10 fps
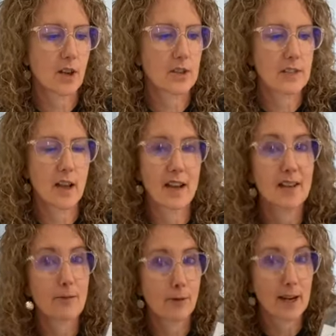
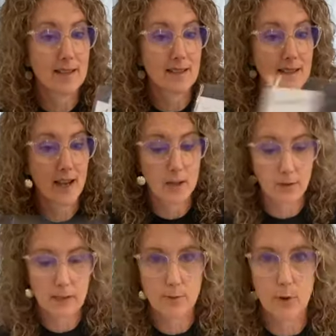Coastline Phrases. Are you
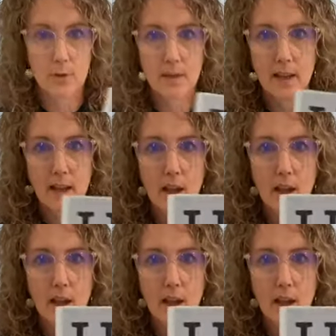ready for them?